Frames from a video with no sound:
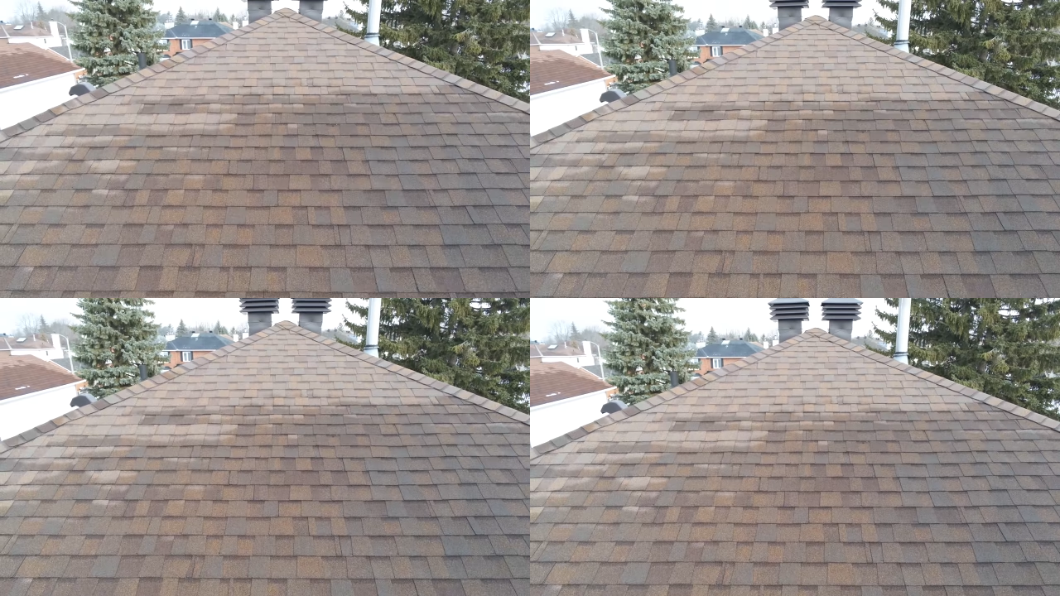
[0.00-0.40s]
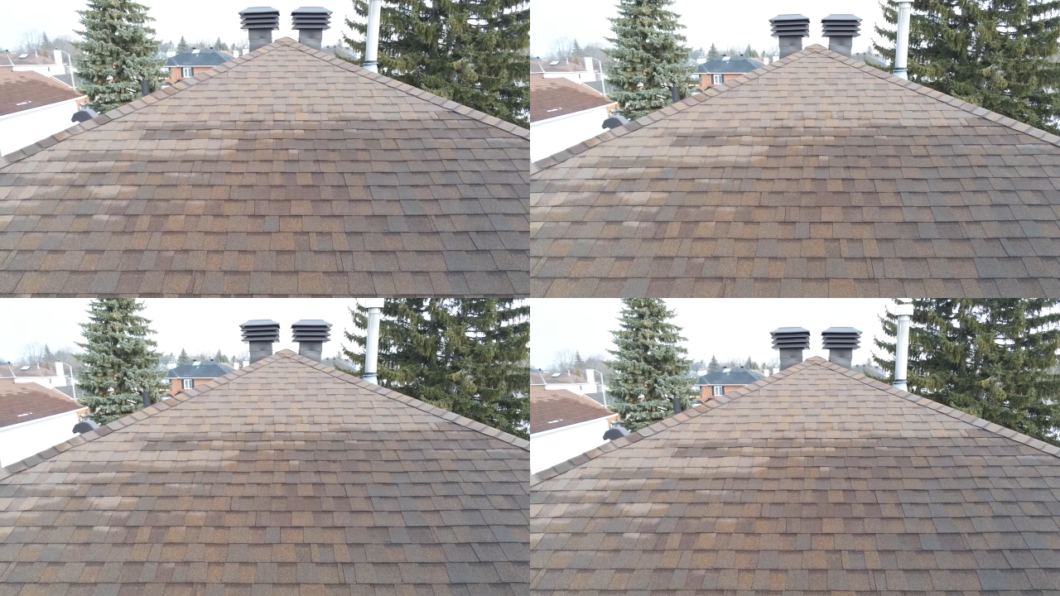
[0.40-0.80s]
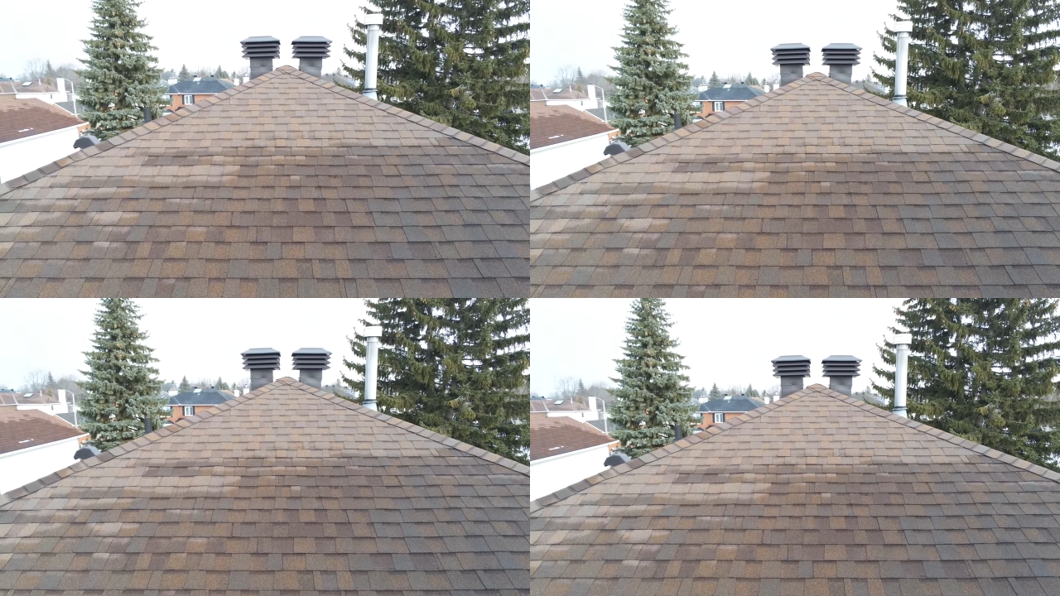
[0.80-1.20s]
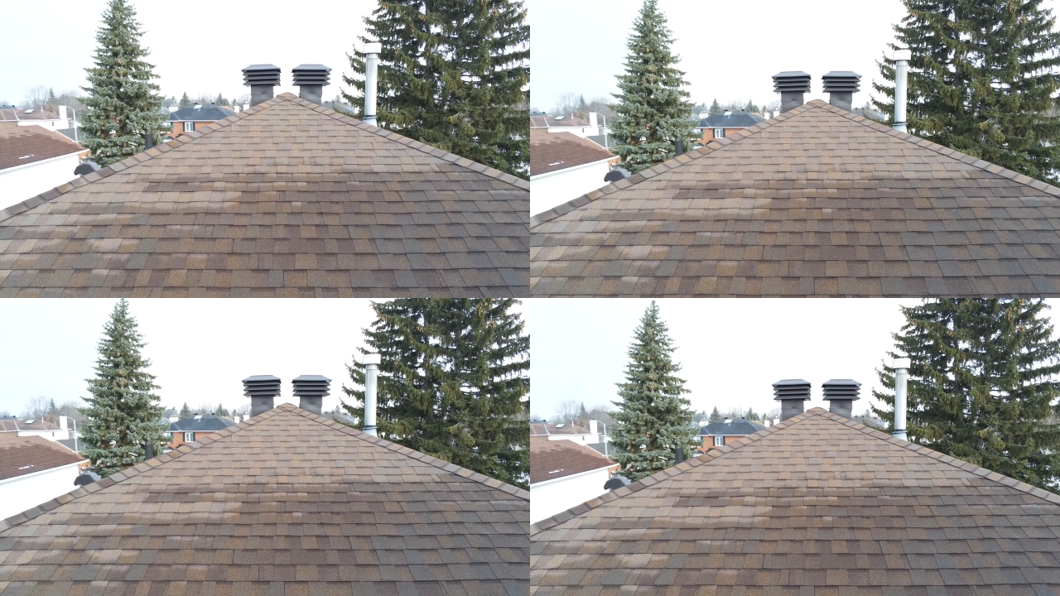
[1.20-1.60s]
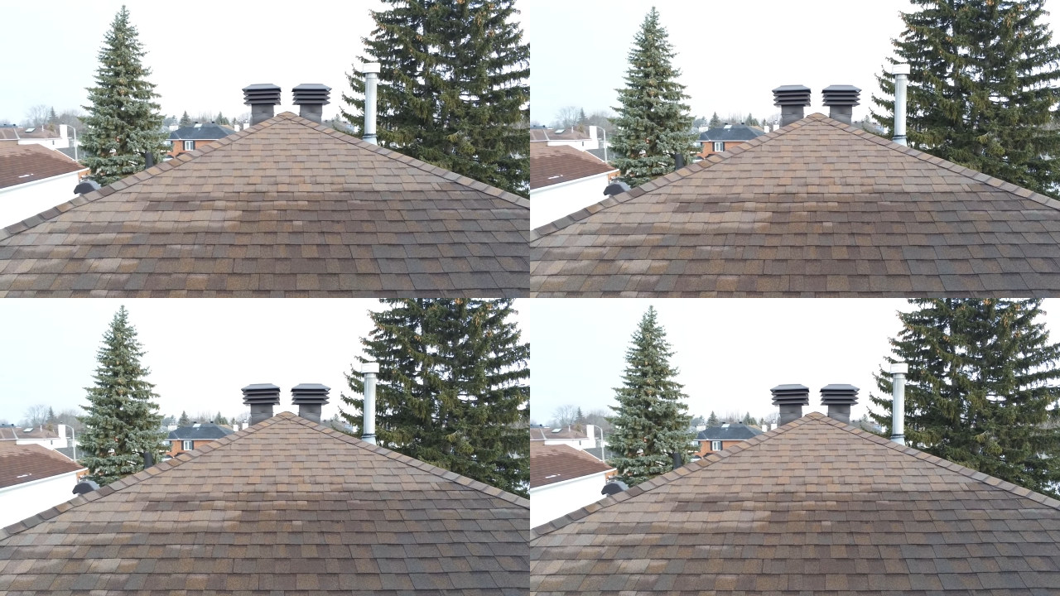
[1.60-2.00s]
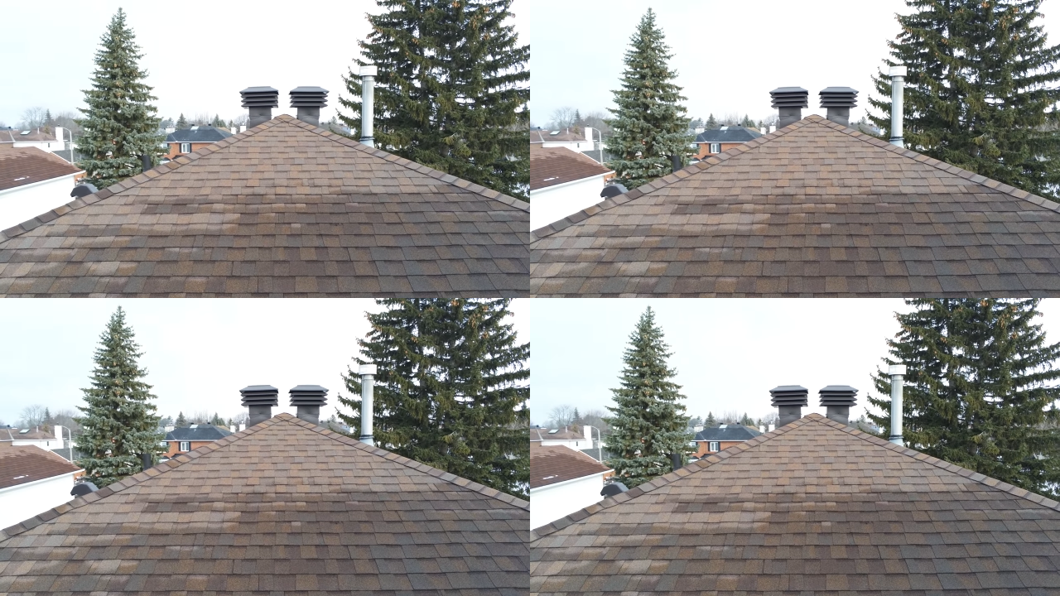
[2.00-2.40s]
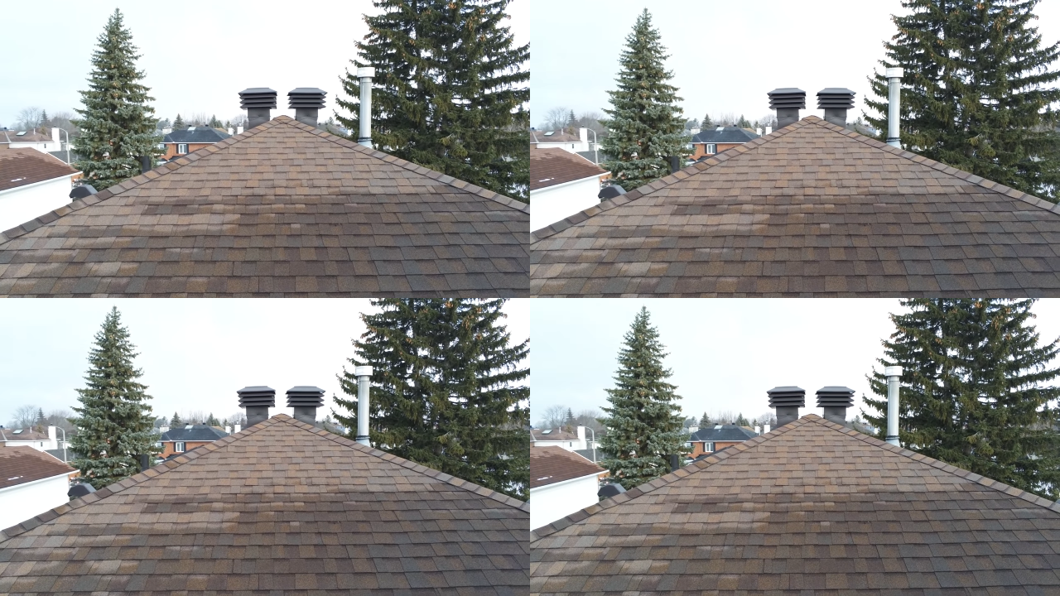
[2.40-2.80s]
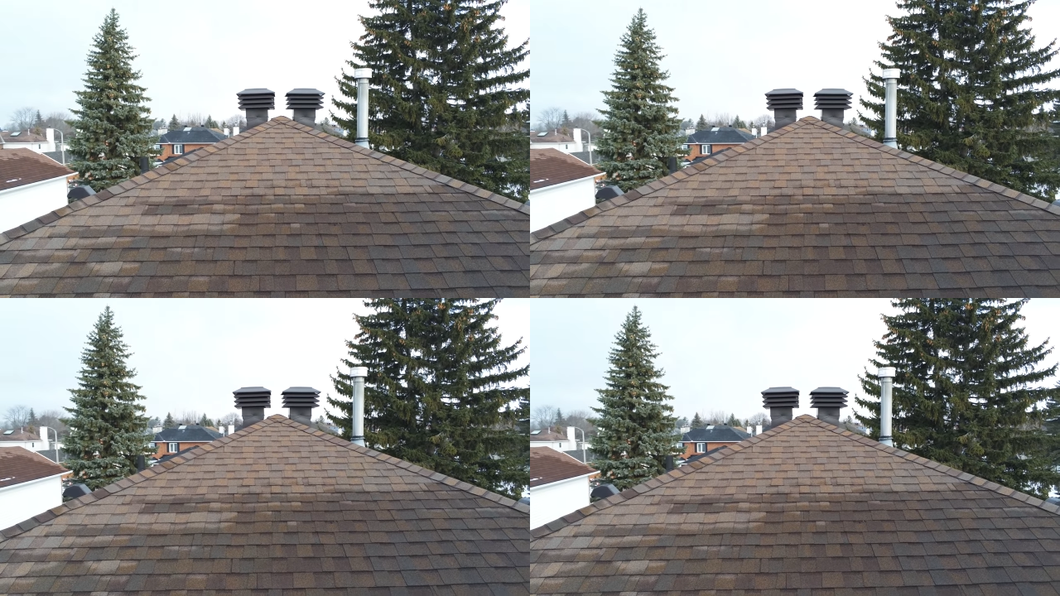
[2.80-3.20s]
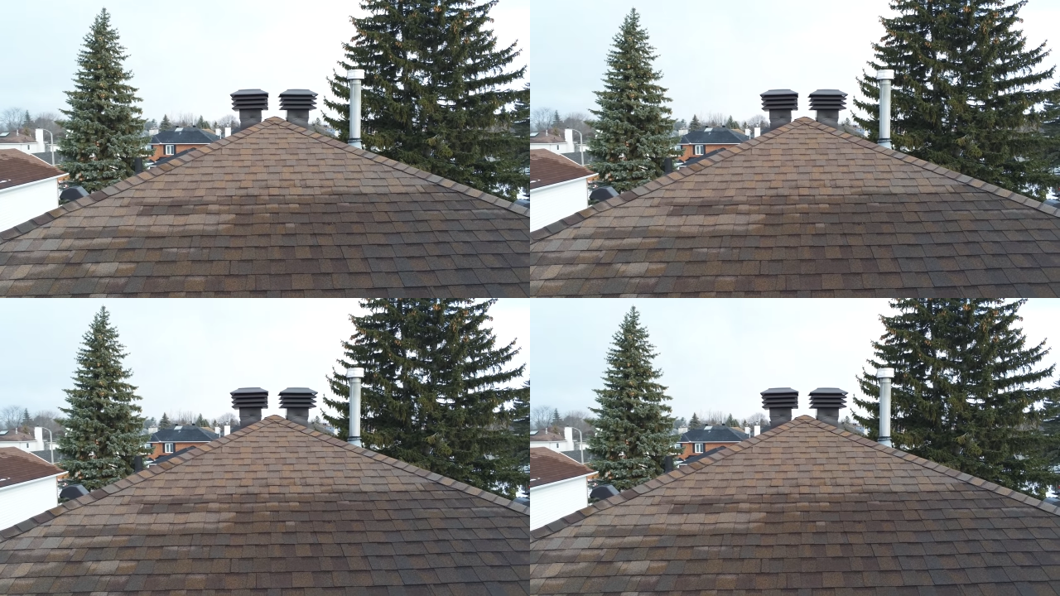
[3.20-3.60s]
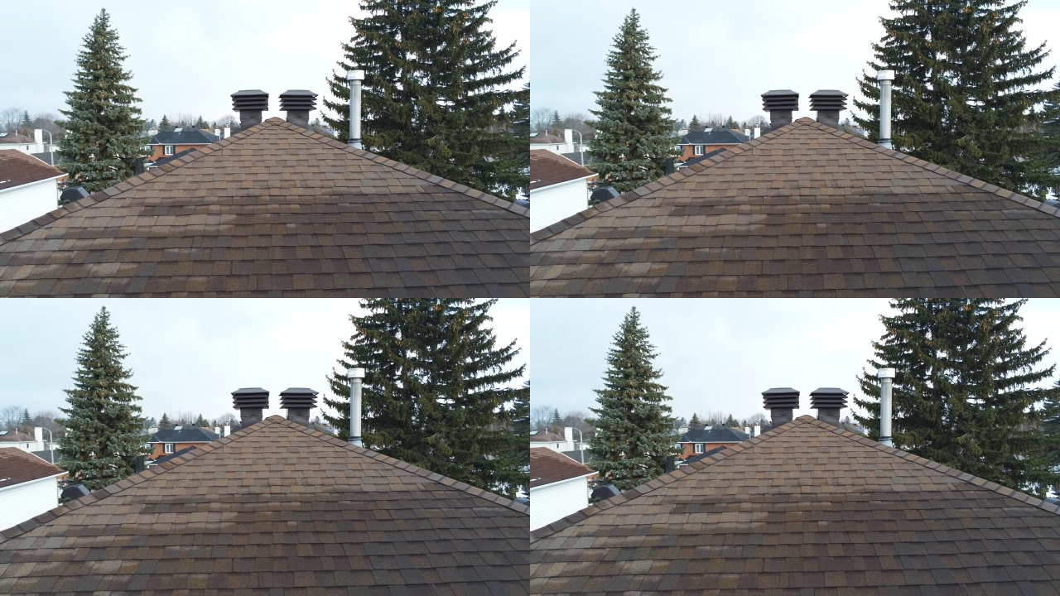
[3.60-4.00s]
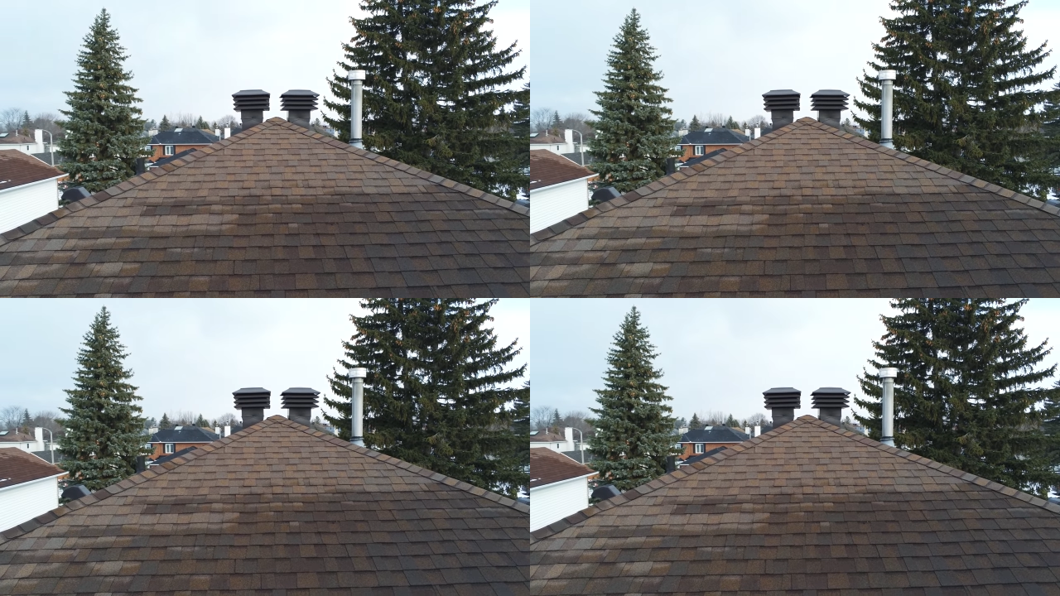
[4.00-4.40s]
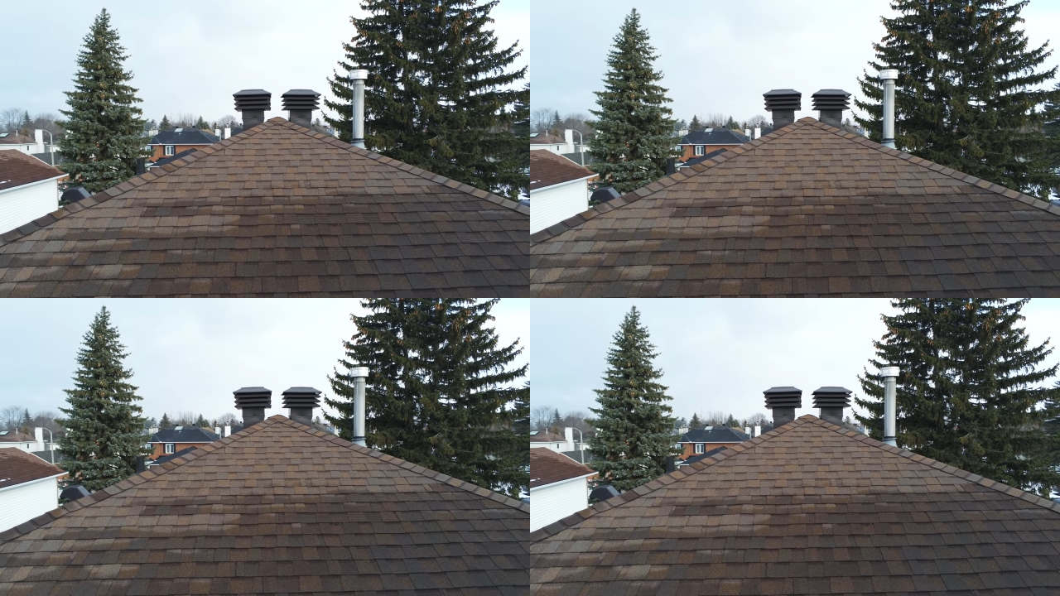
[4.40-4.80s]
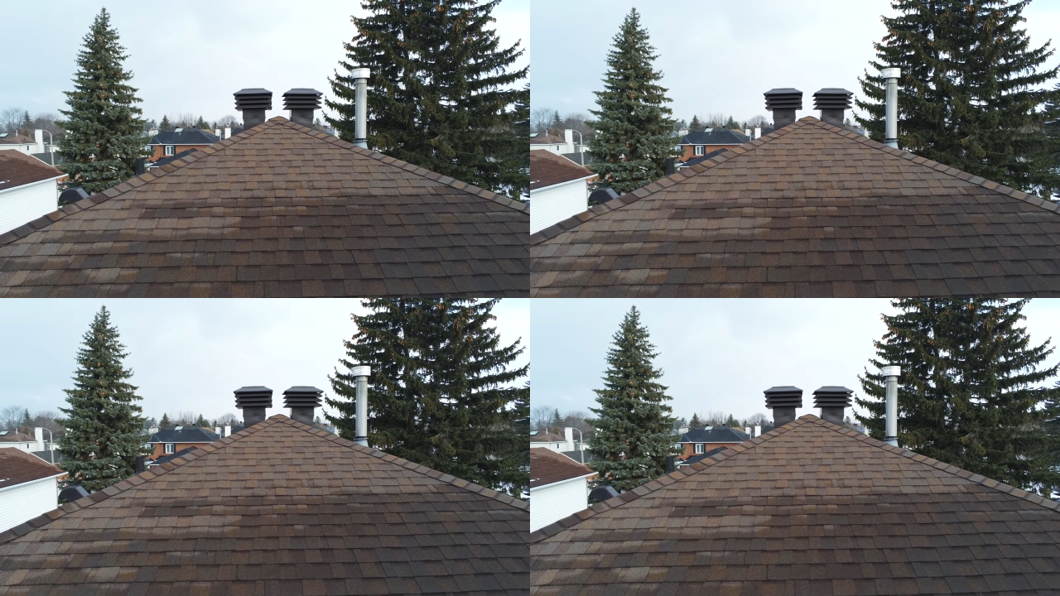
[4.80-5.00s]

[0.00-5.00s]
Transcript: [unreadable: no face in view]